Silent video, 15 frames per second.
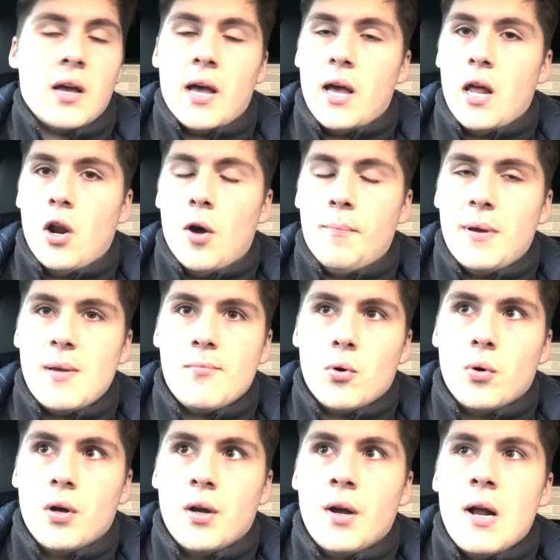A lot of
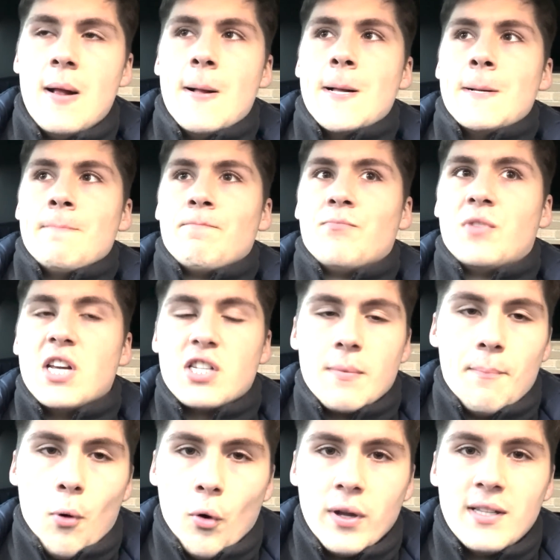people were
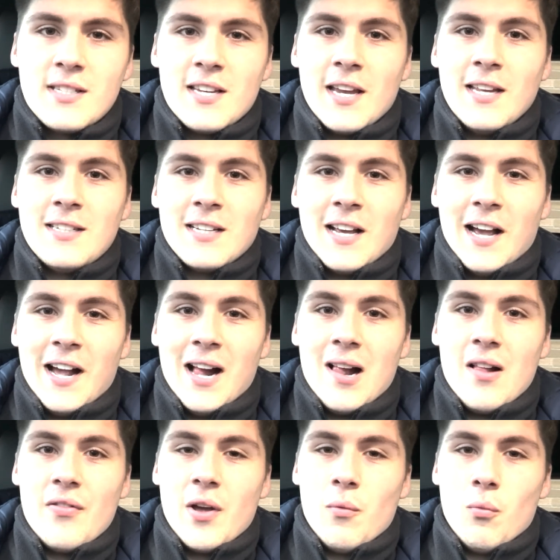disappointed
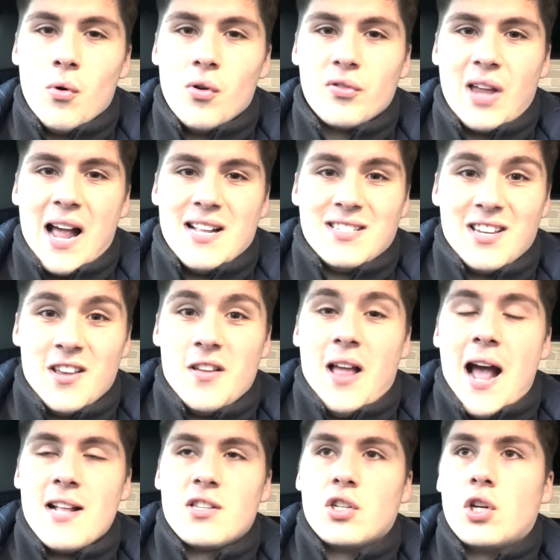that Wolves had
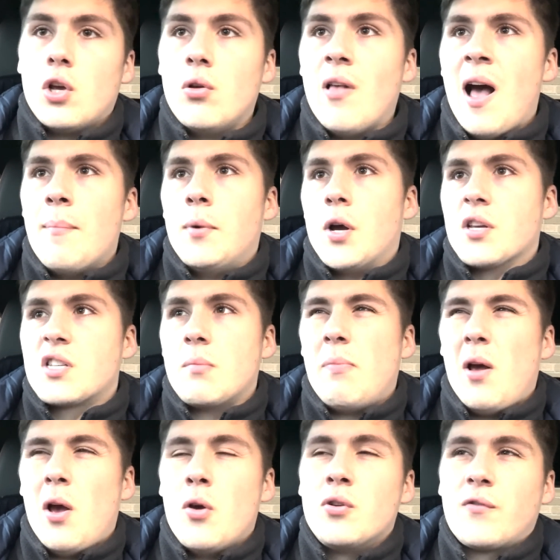to do that, but I
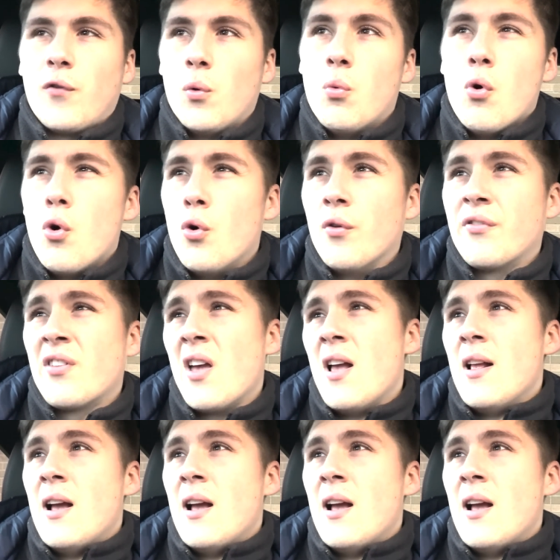suppose for Wolves